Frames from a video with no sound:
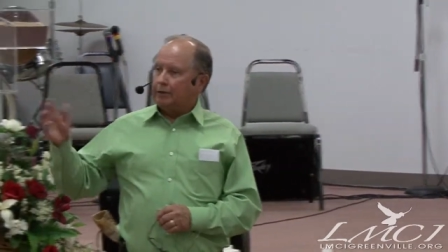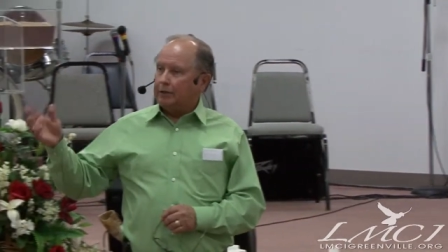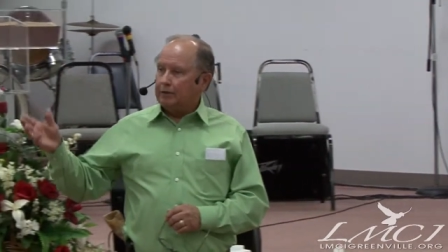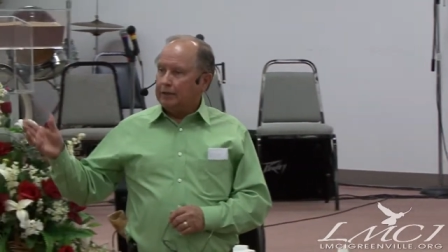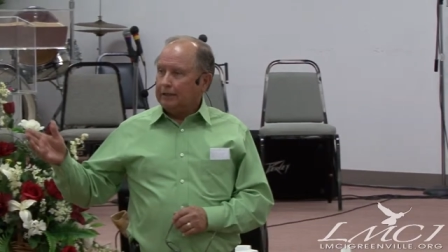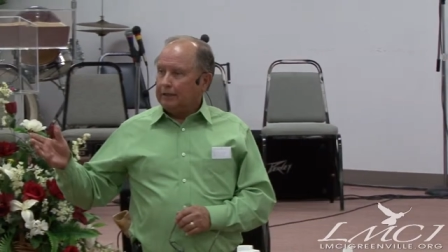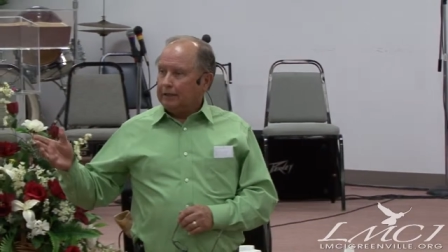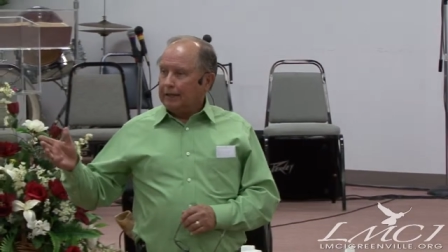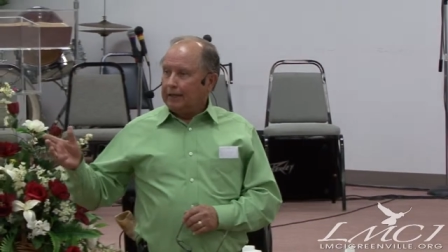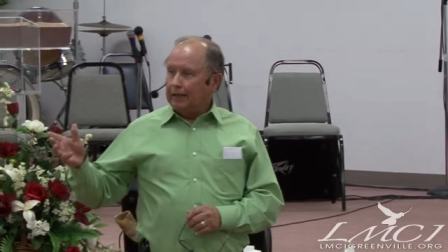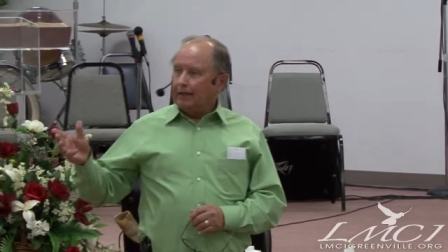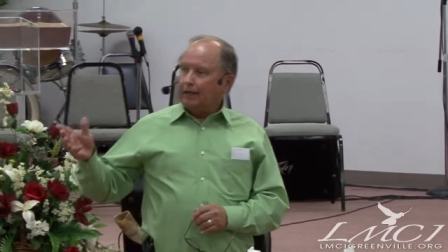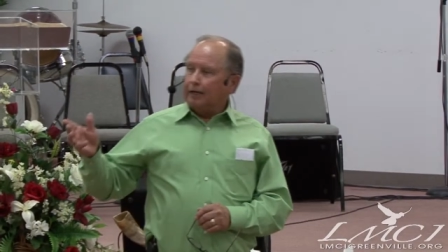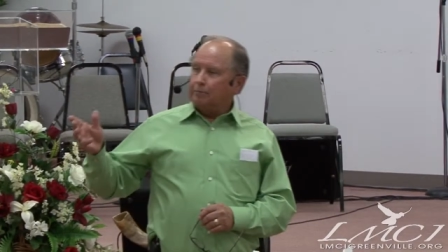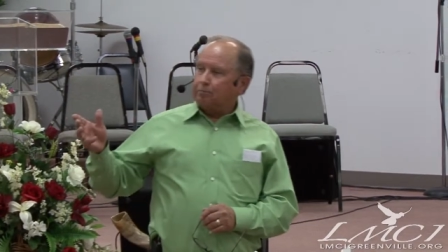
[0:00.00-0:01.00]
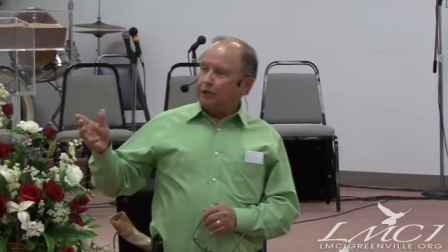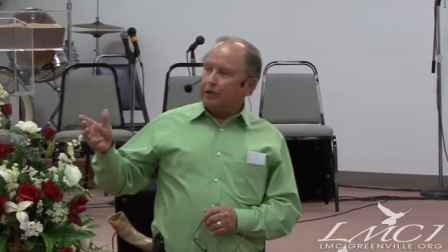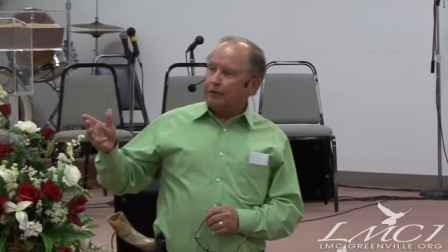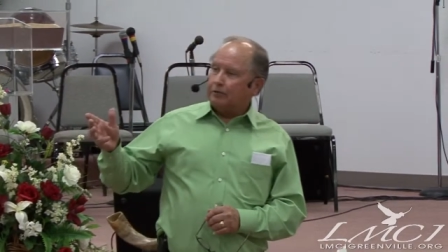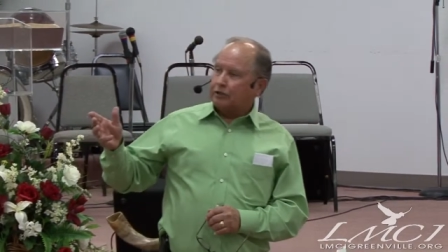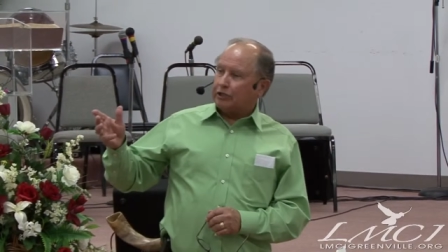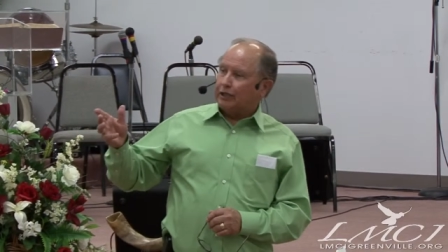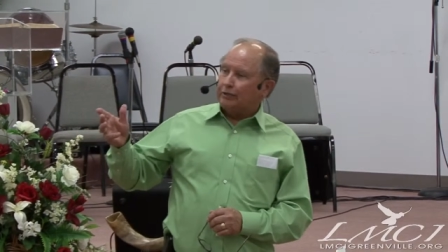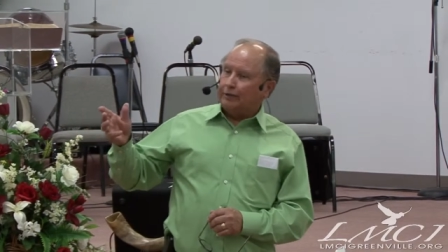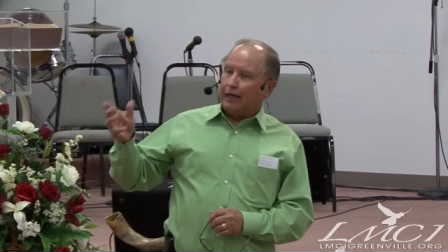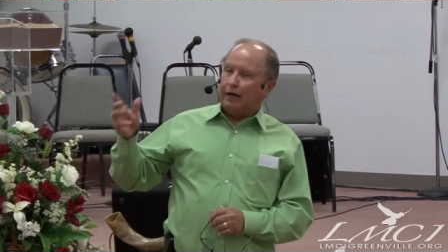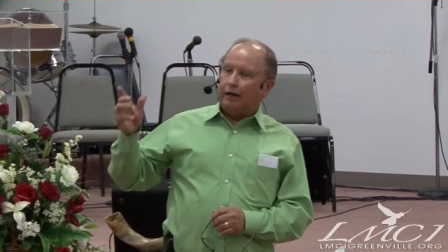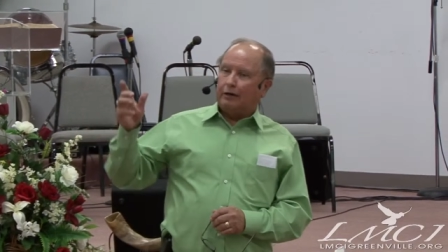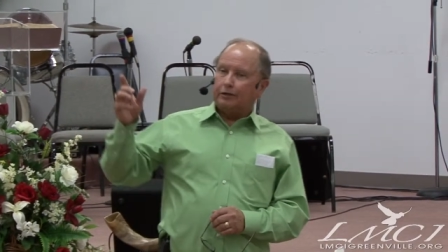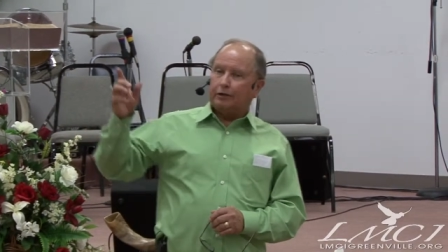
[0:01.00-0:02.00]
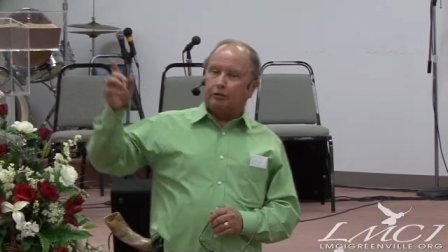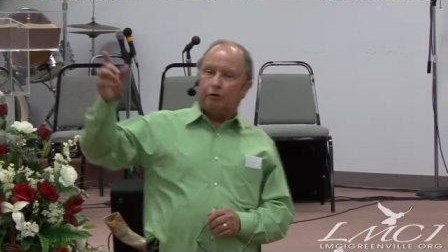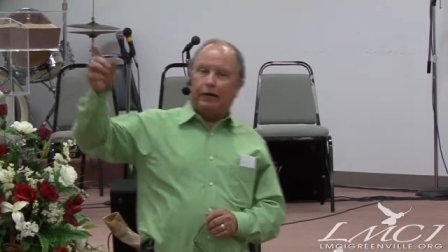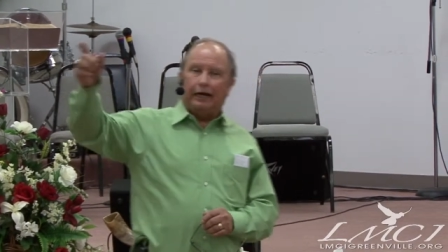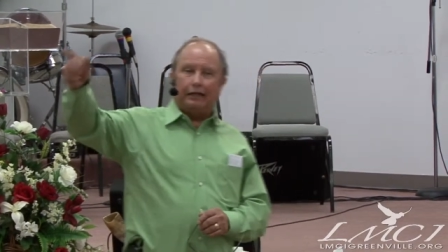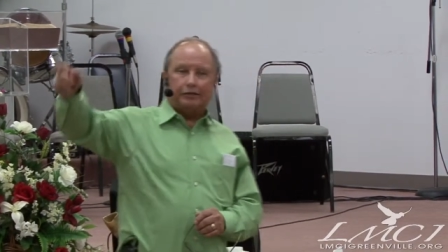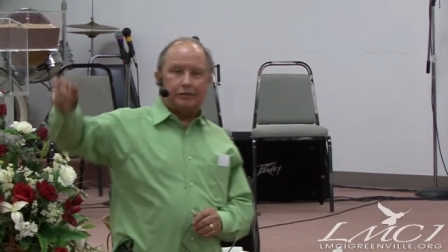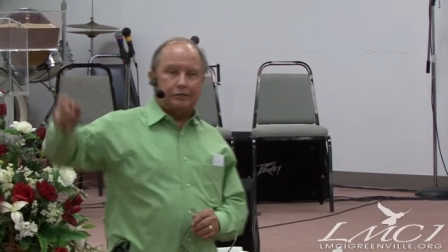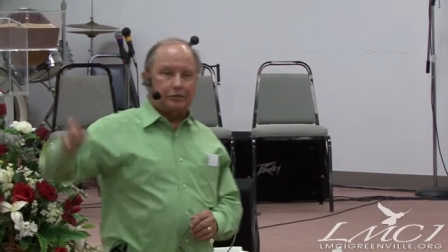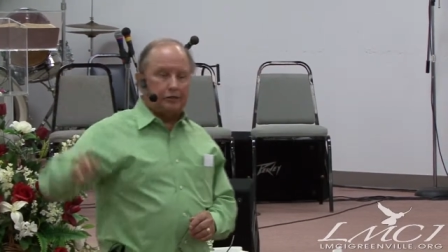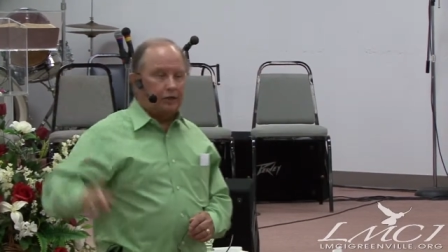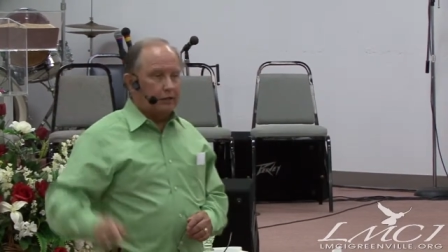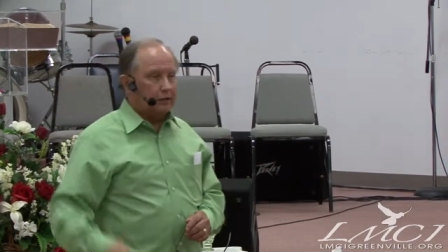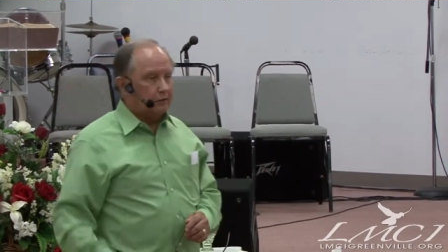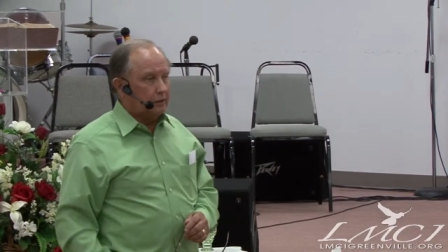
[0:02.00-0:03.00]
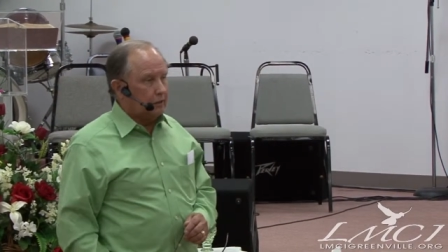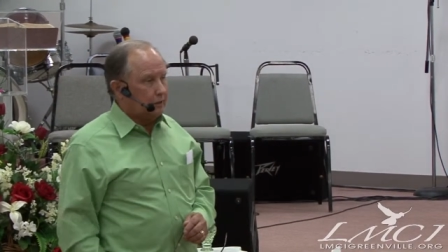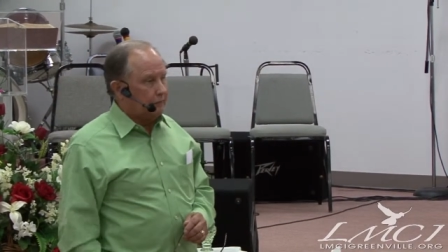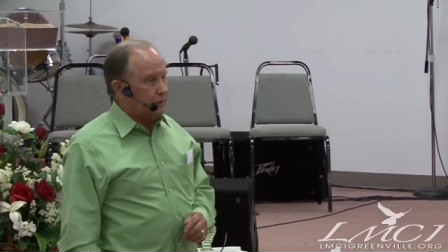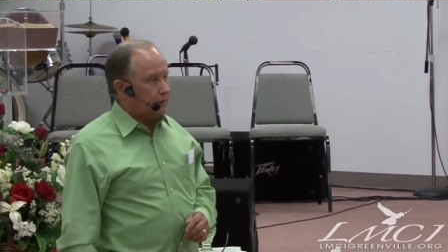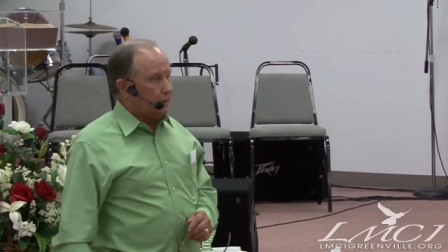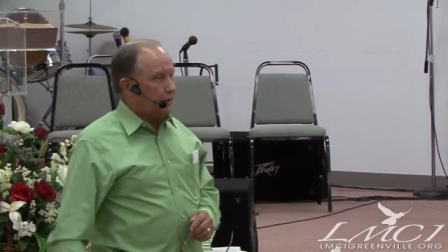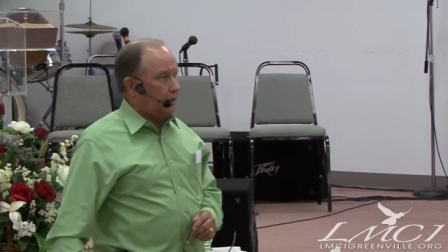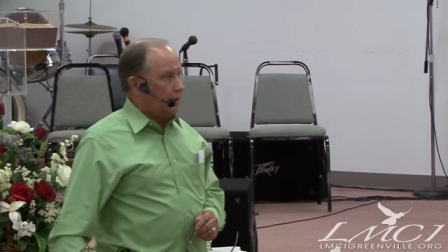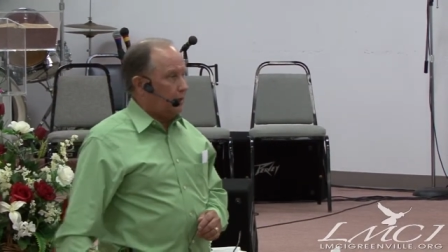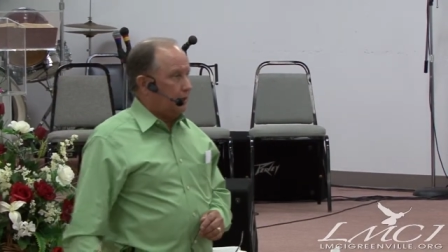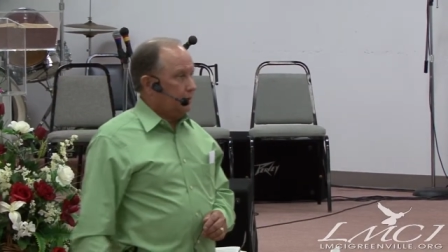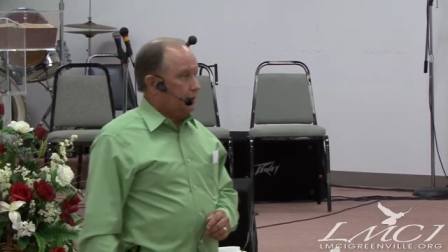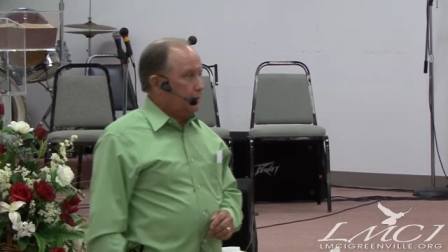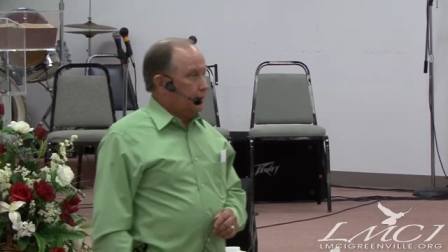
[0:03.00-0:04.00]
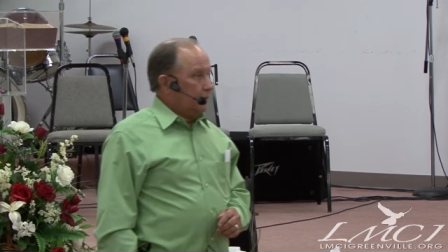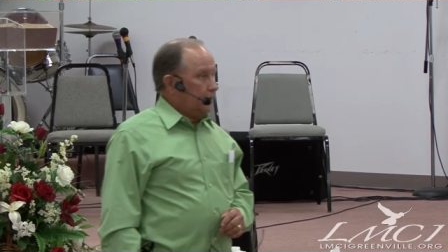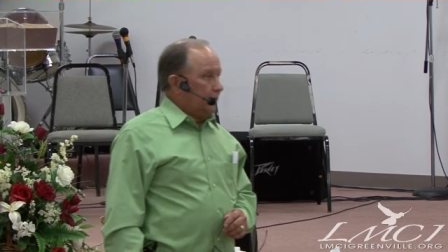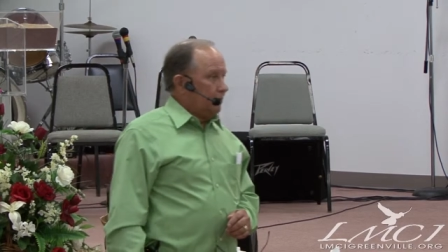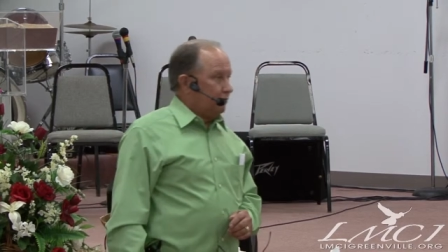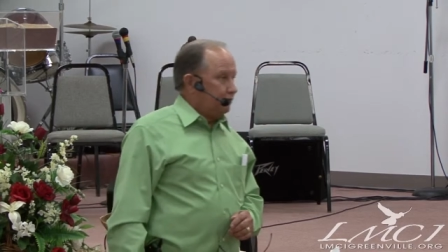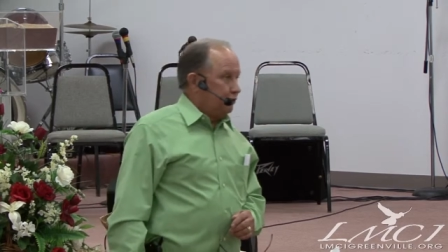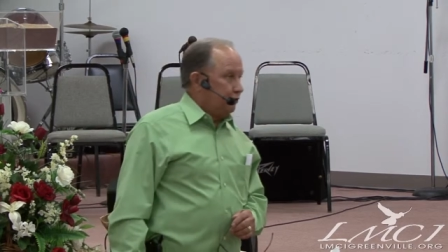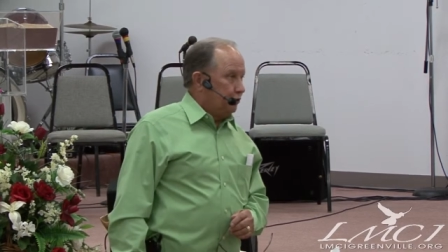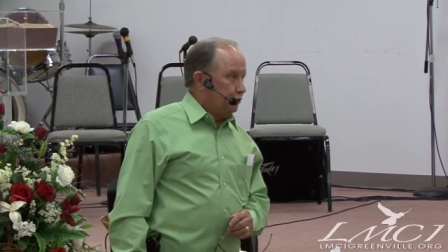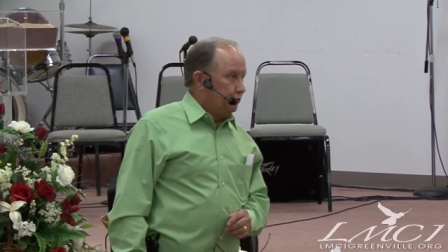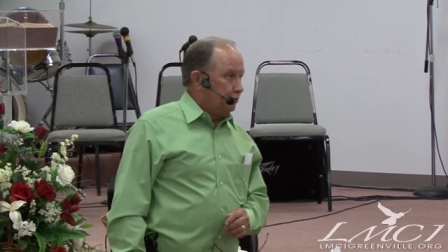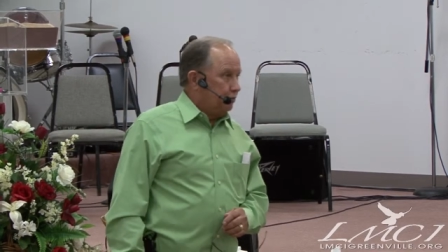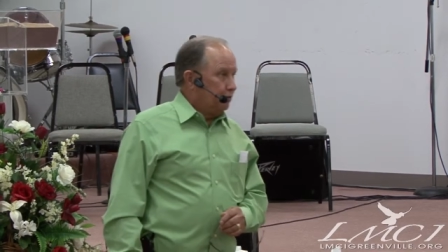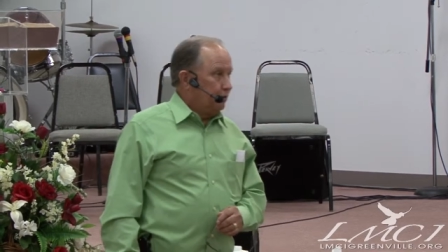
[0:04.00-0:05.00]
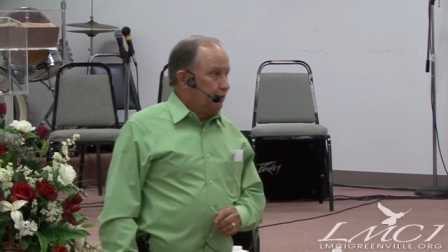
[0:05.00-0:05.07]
And and, and Peter said, Thou art the Christ, the Son of the living God. And a few